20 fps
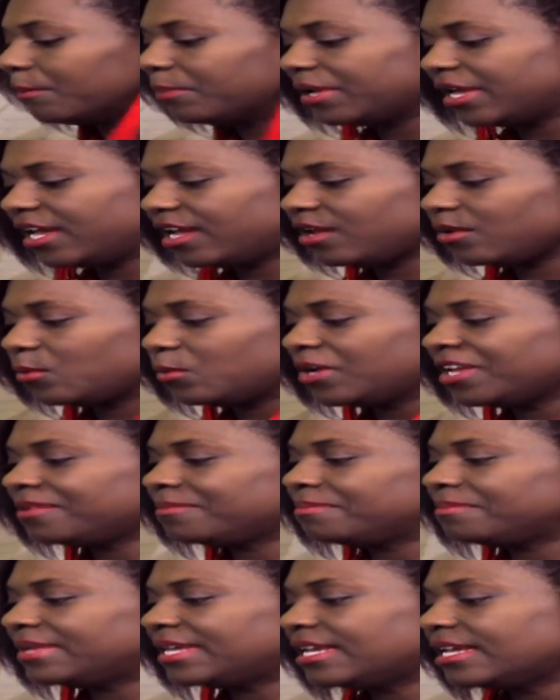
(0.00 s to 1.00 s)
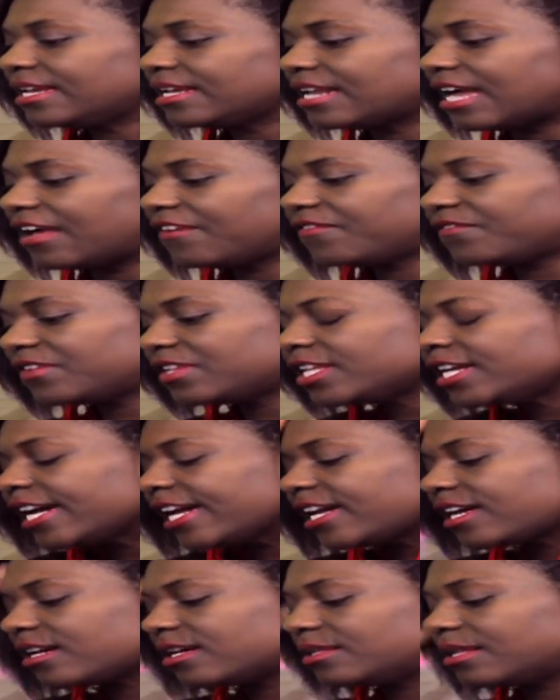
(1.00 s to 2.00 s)
But when men, I feel
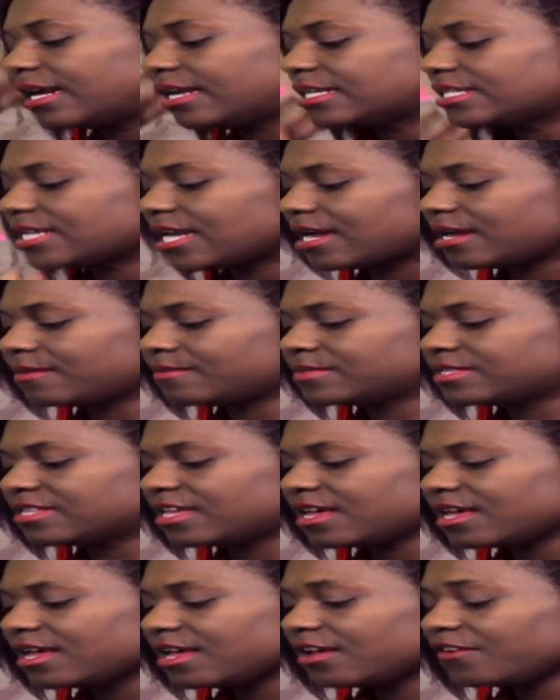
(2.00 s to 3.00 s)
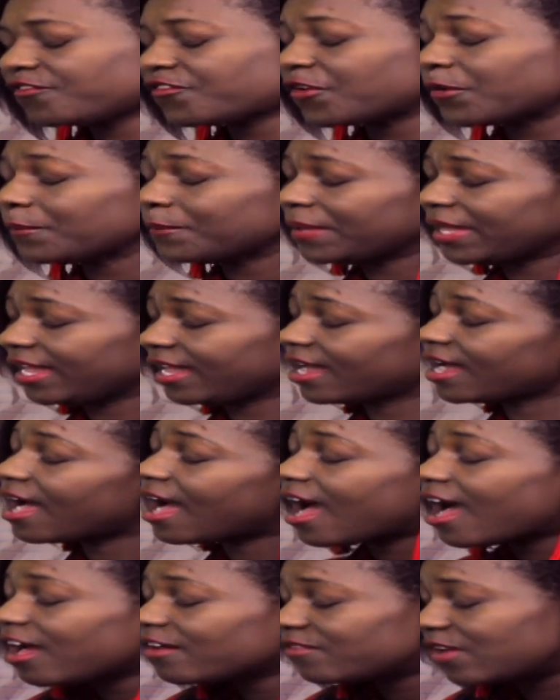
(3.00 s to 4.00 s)
like a lot of times, for me,
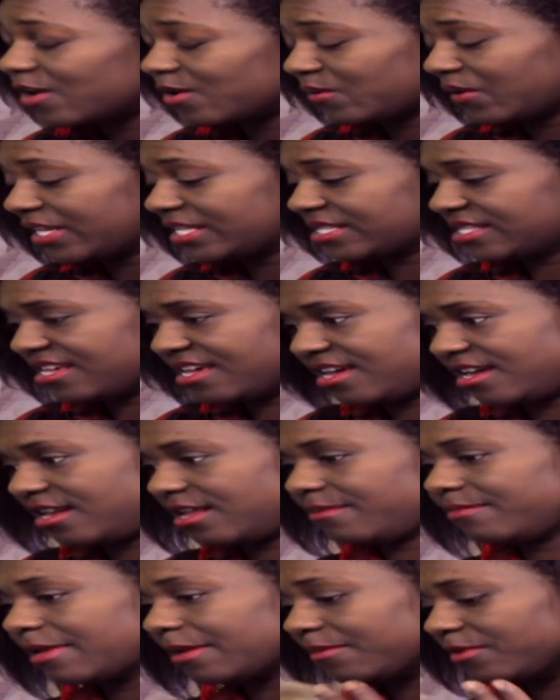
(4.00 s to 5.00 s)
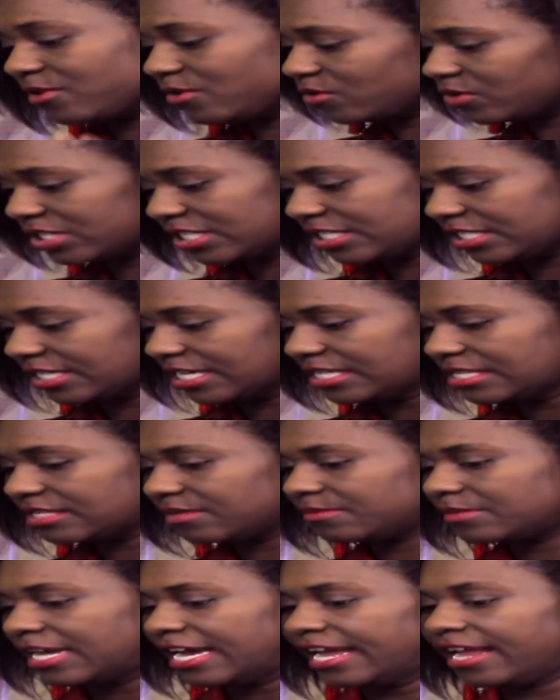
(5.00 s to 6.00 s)
I've always said, and maybe you can shed
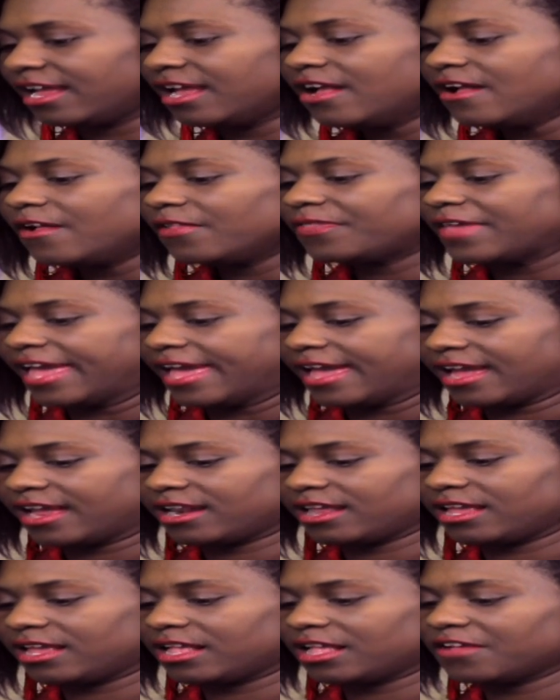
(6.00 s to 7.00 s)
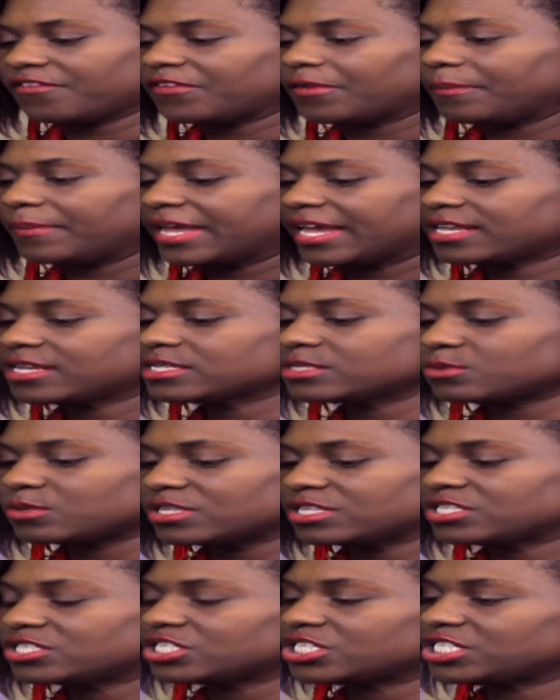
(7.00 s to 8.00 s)
some light, that if a man is
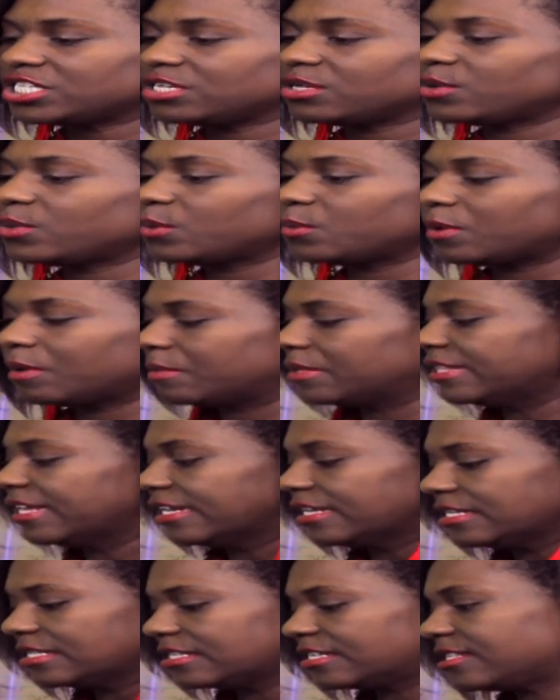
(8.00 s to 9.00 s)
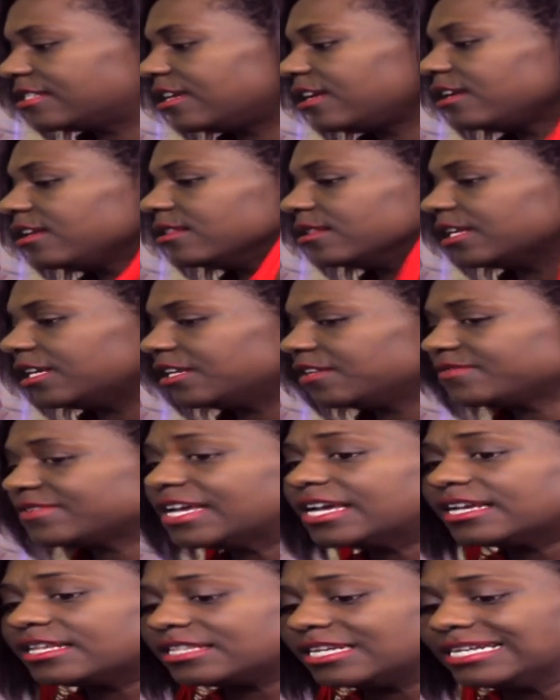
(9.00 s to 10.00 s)
willing to cheat on the woman that he says that he loves,
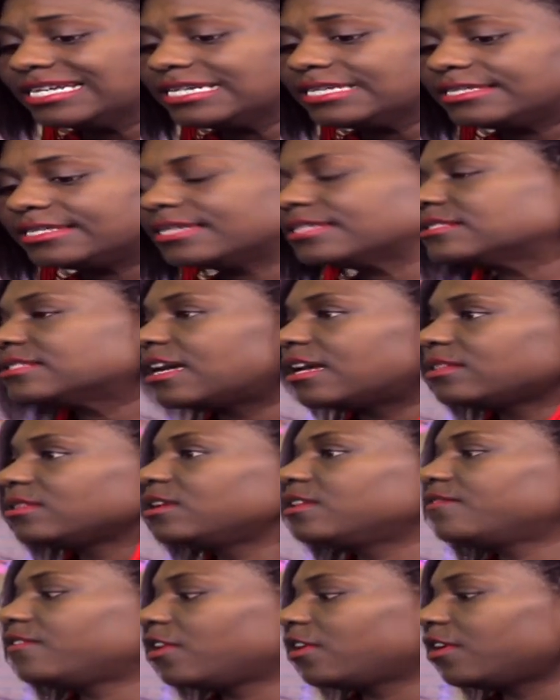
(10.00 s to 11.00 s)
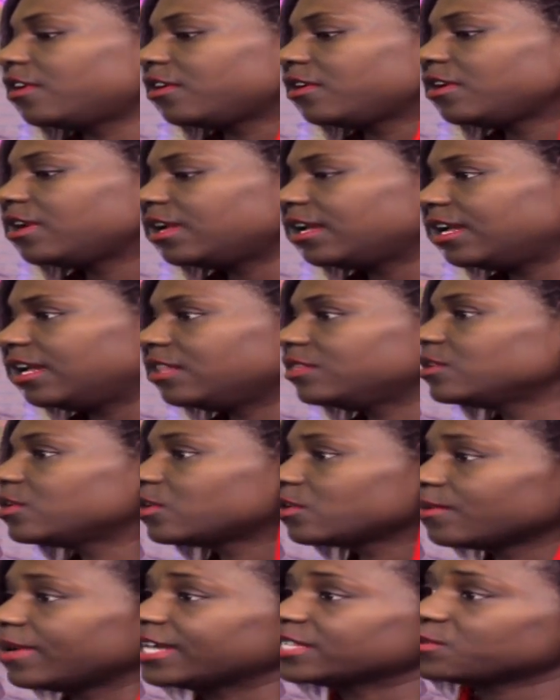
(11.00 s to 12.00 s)
then he does not love her in the
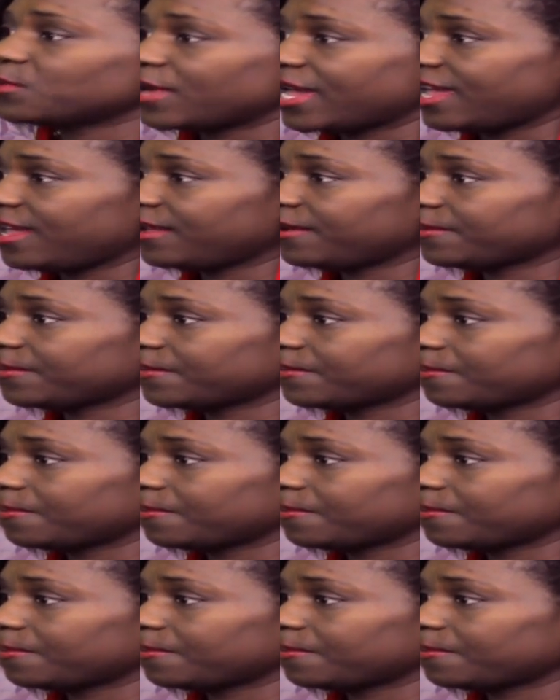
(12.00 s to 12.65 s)
correct way.